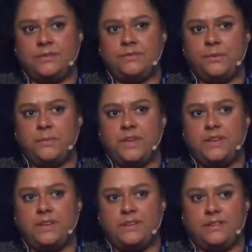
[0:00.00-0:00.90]
For
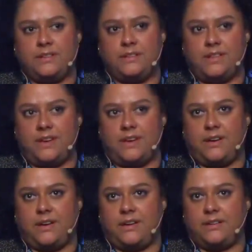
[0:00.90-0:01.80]
me, the
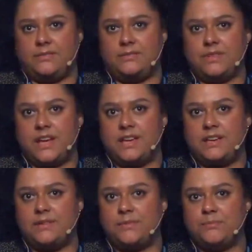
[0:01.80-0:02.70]

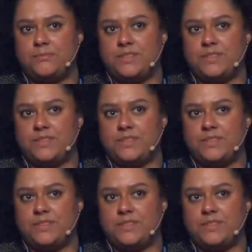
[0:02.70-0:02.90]
like